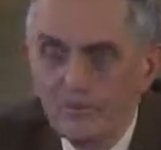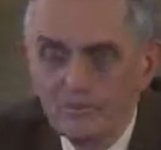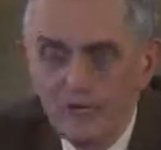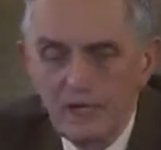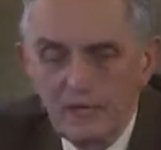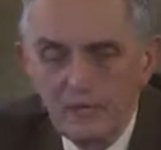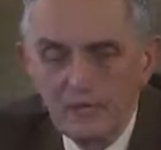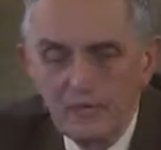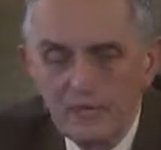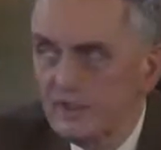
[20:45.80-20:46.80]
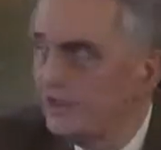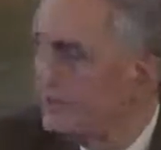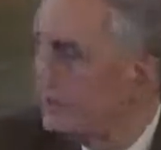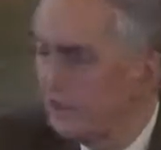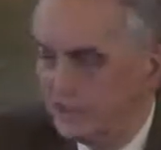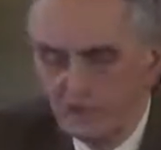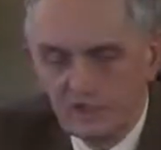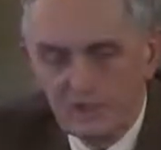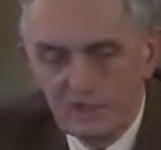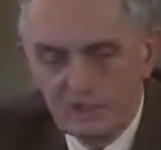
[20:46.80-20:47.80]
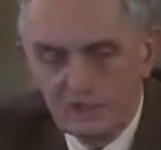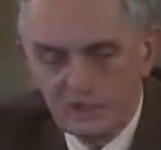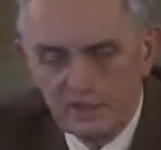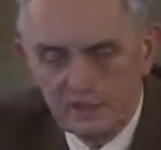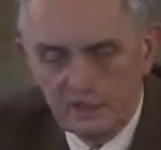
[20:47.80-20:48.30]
My own view is that the logic